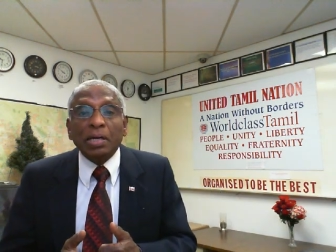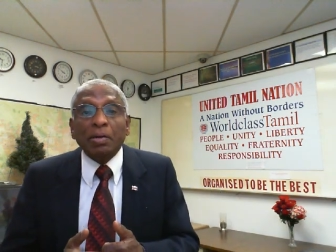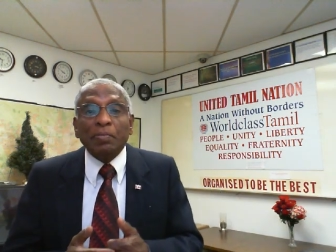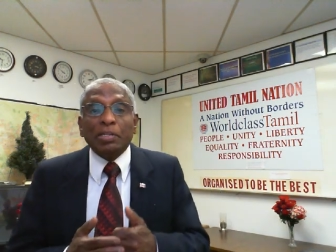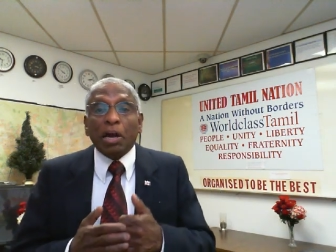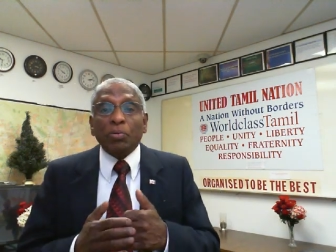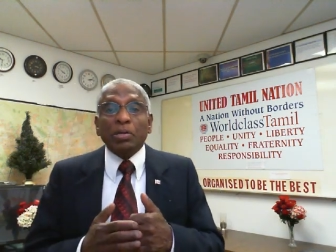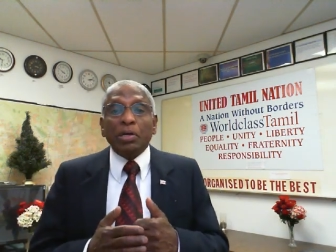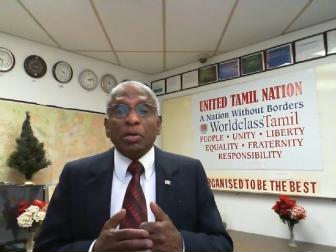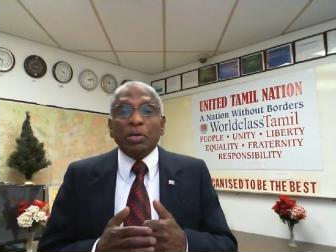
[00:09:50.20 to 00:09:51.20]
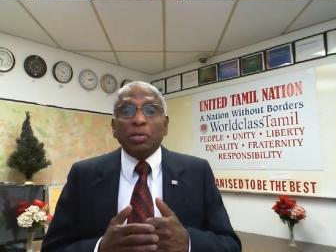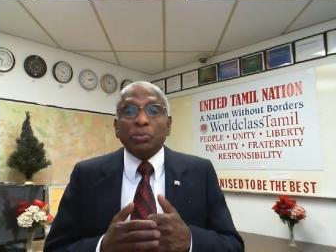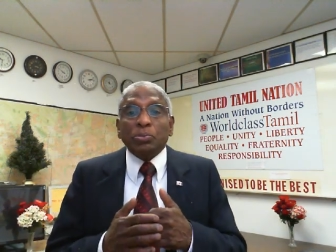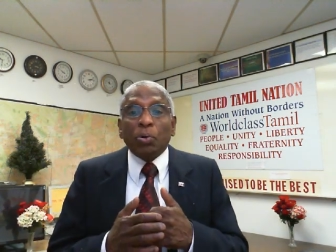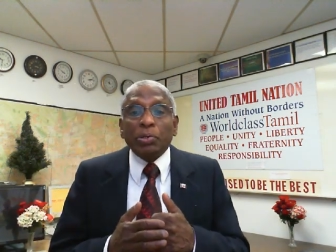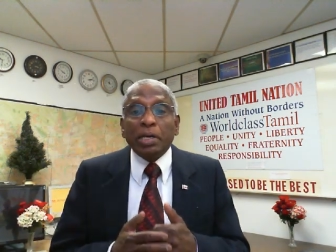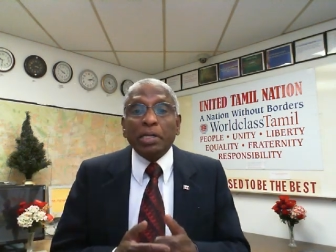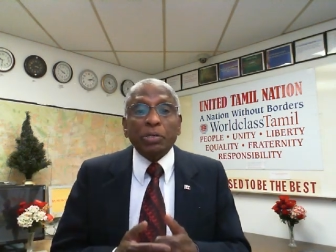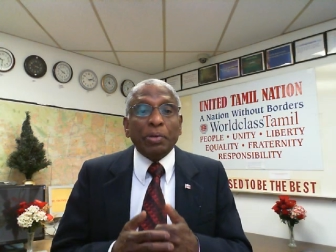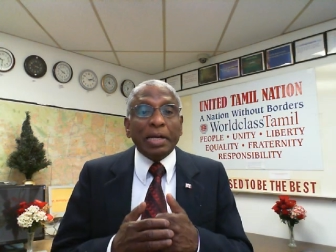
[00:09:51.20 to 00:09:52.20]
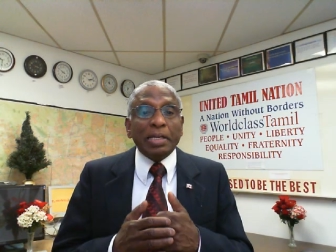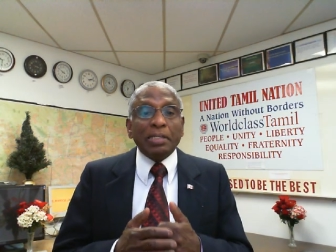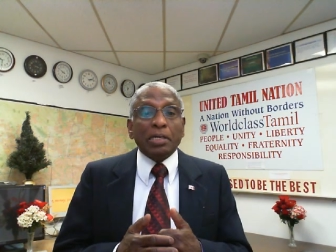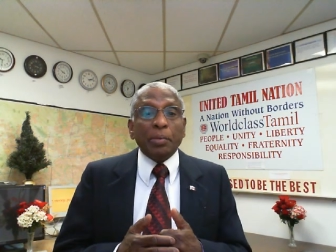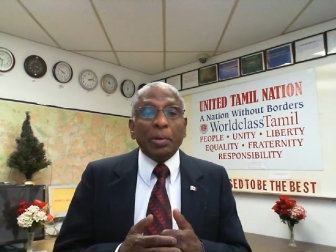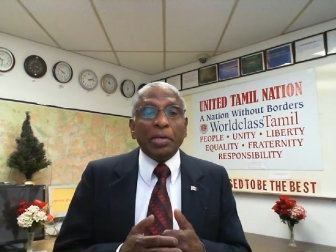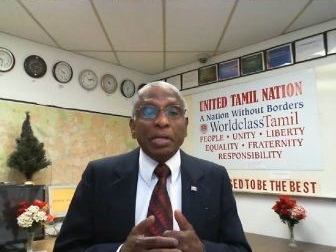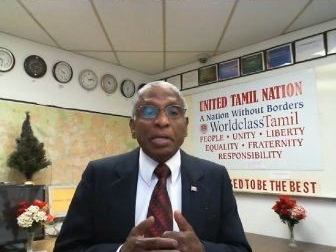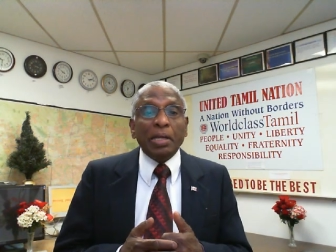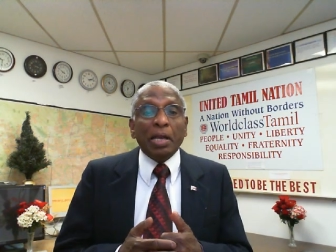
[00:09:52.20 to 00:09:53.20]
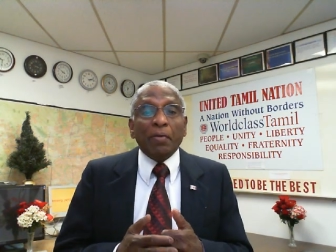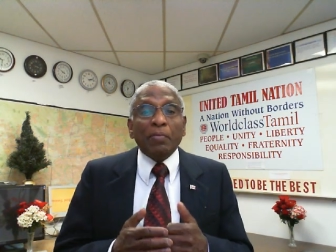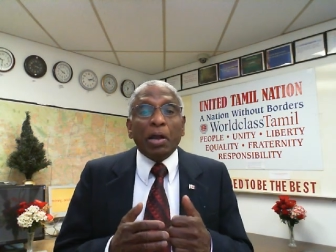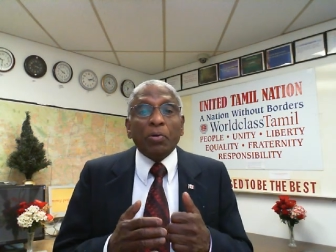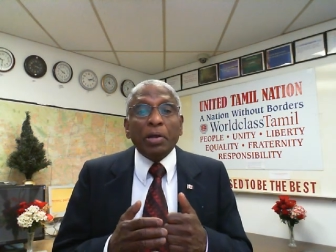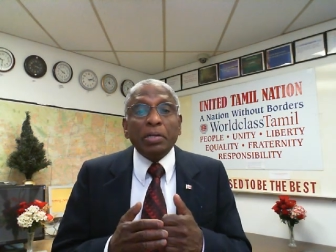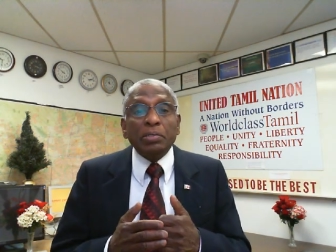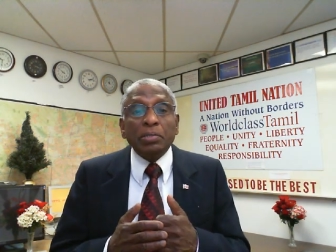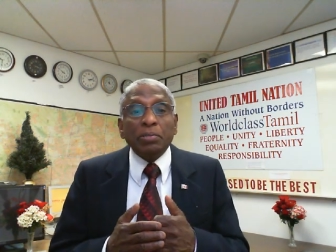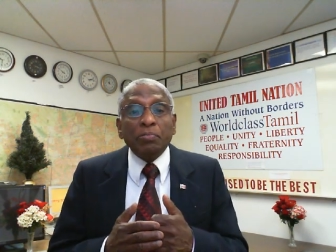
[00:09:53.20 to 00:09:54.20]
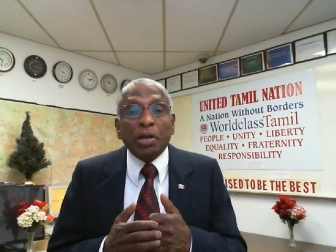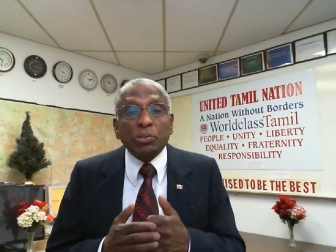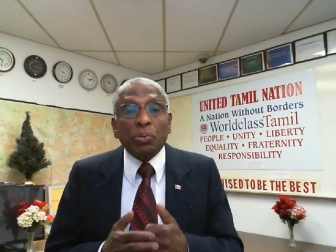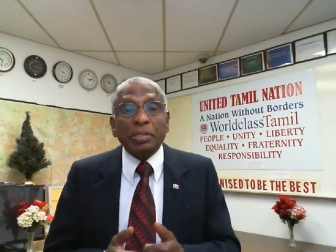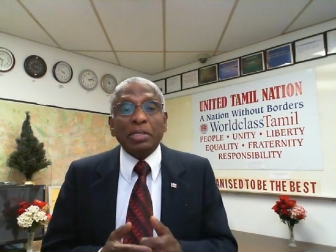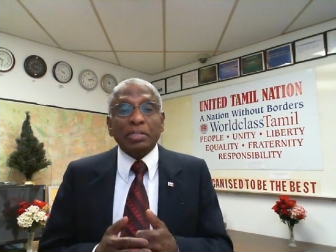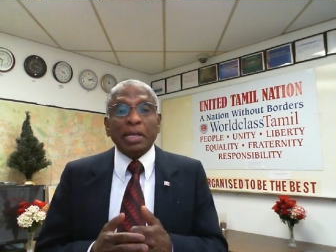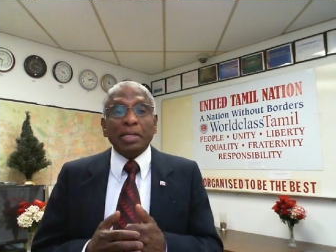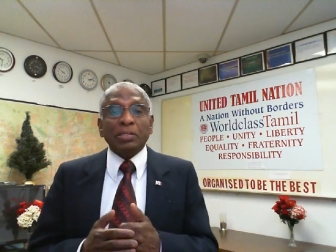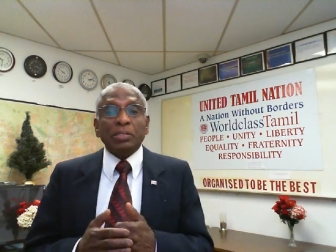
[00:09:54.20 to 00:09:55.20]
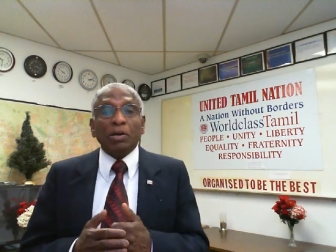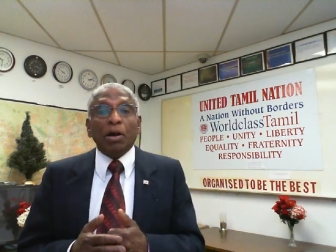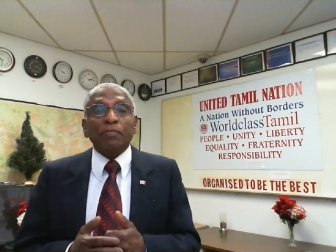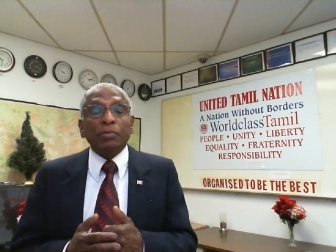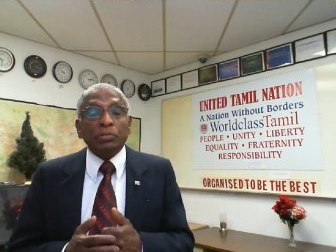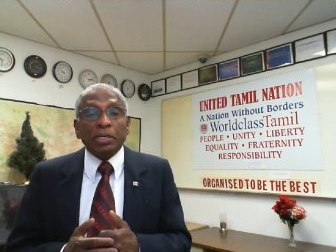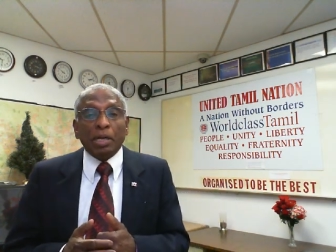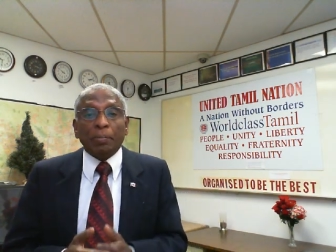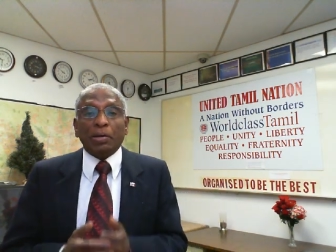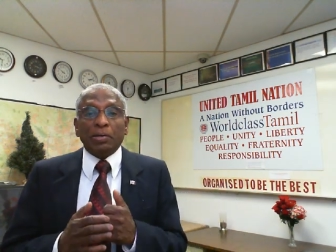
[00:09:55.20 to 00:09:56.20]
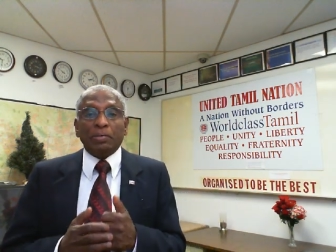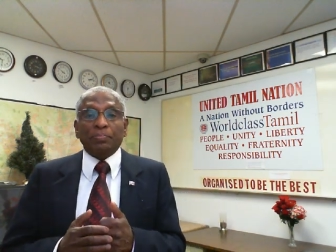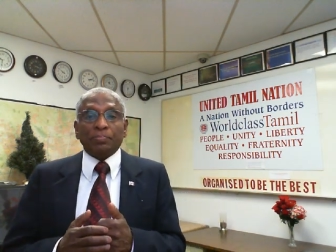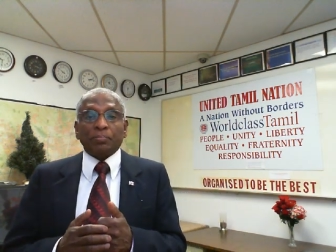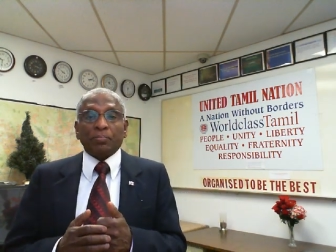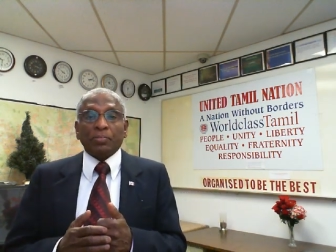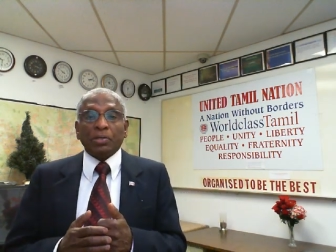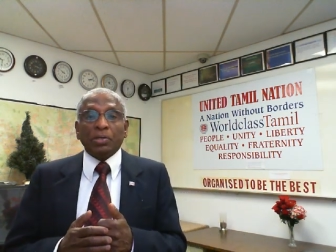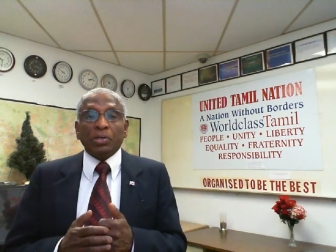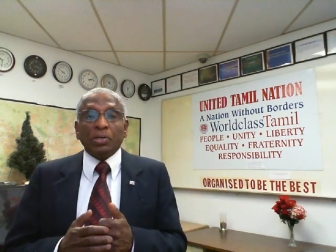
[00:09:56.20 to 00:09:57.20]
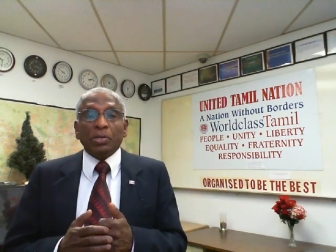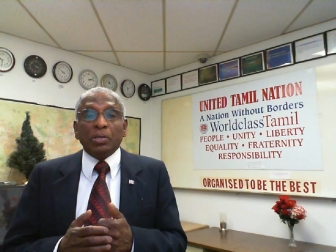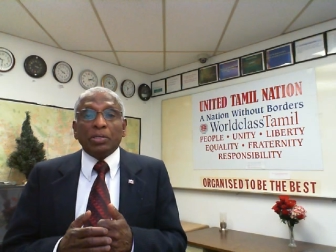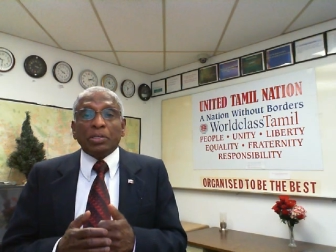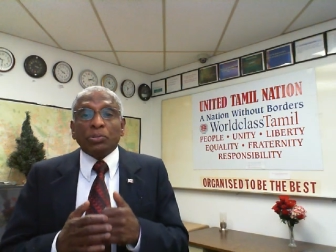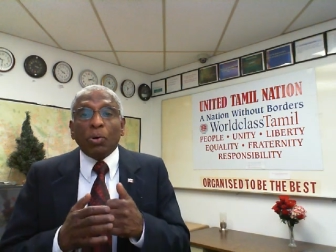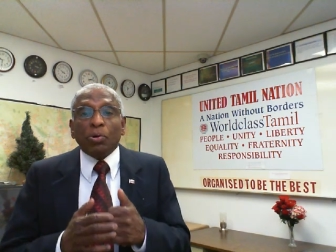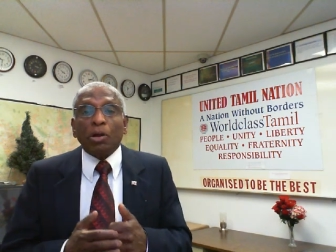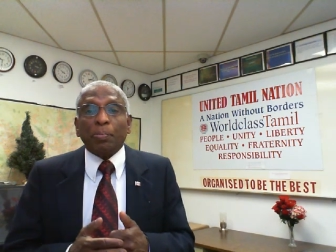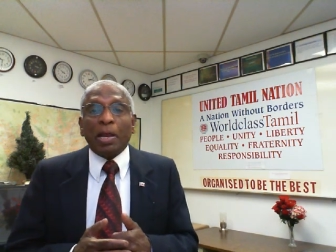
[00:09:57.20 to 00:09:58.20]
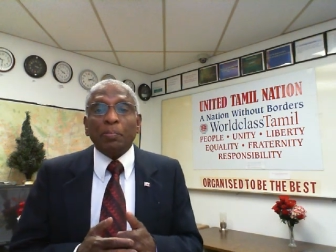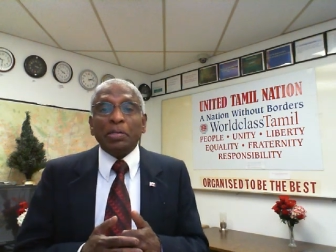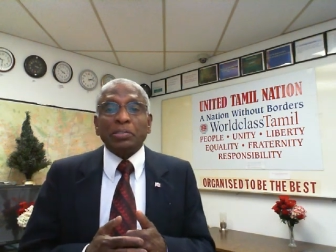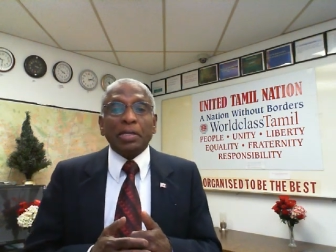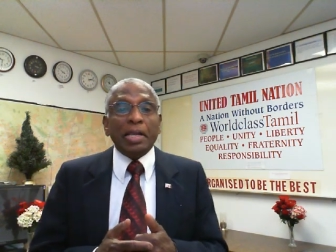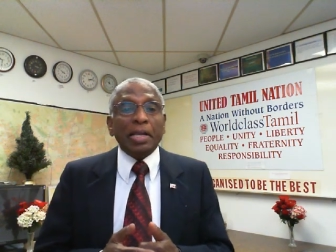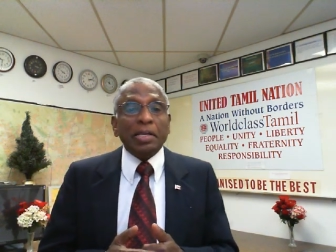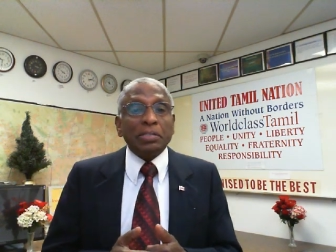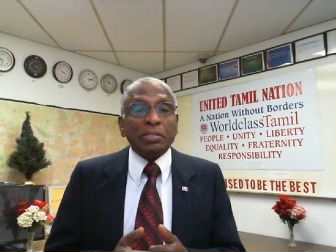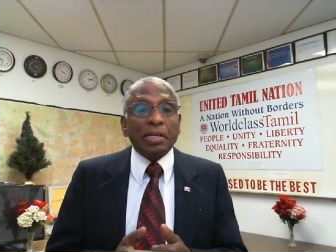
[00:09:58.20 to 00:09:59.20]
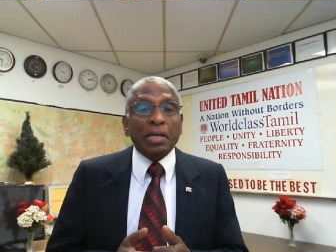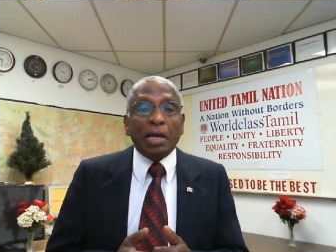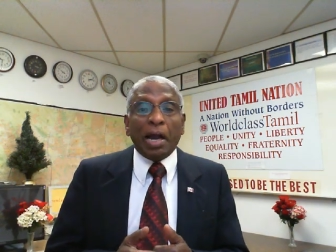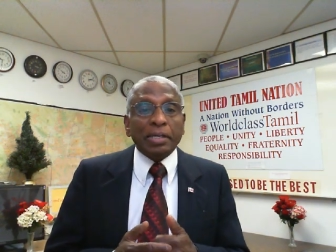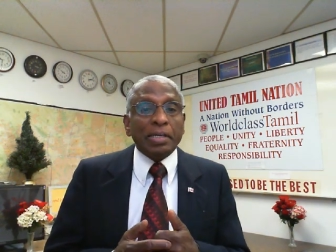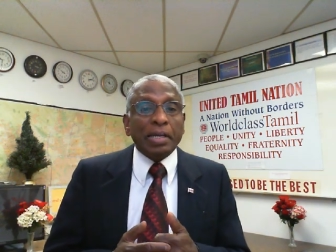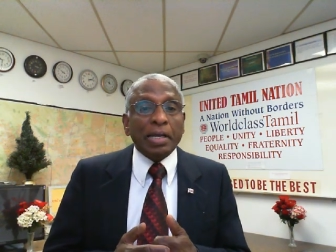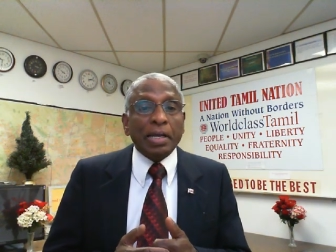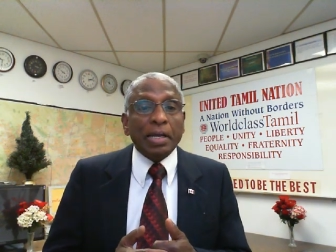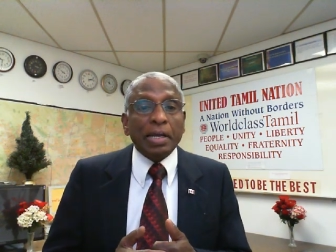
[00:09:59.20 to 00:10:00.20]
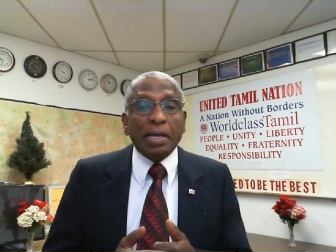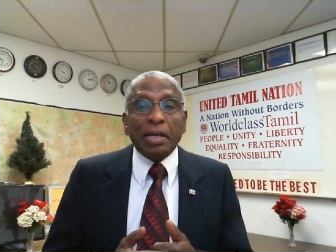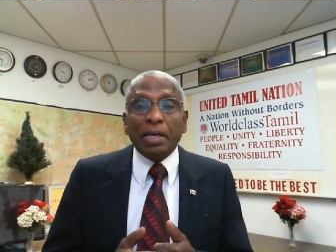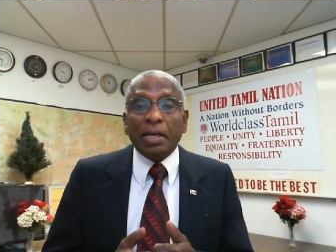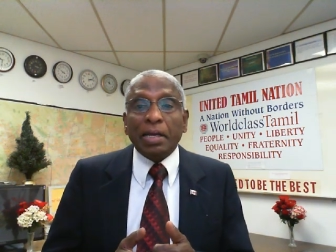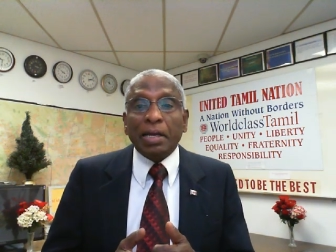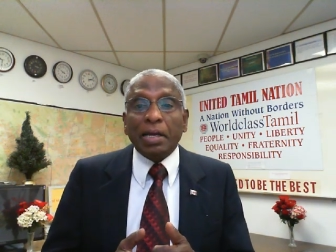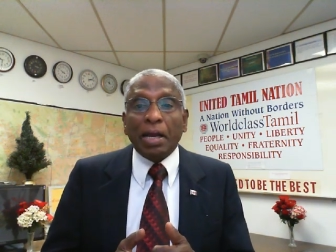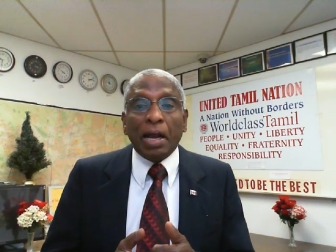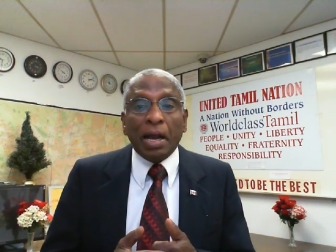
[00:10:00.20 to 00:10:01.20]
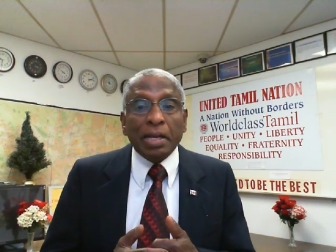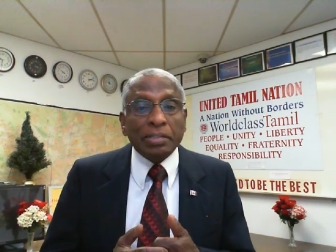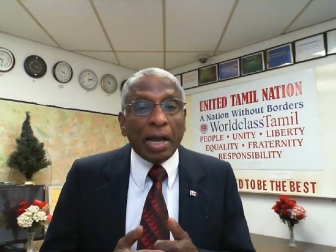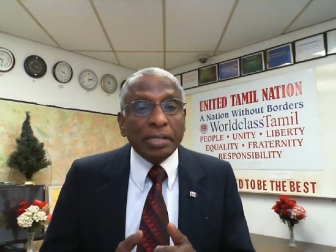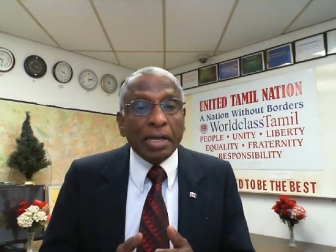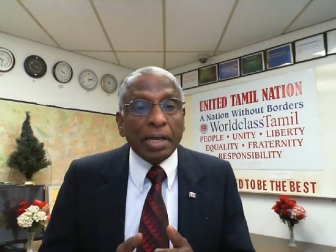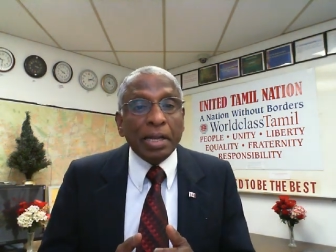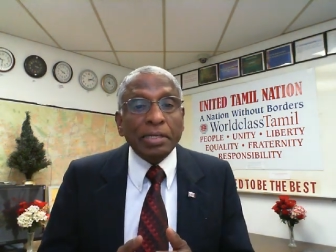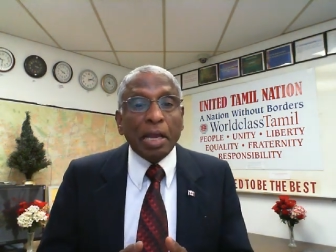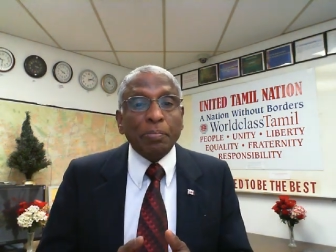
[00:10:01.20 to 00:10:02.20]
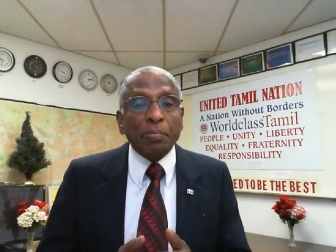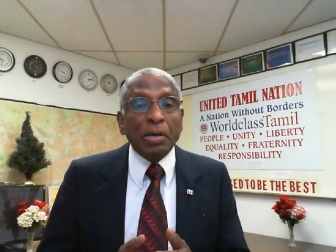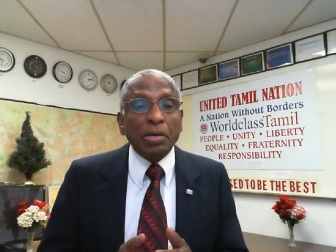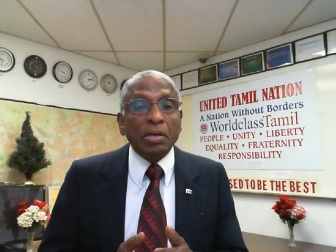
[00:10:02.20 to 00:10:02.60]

without totally uniting the community, we are sowing the seeds of future debacle. The so-called Prime Minister is either is either incapable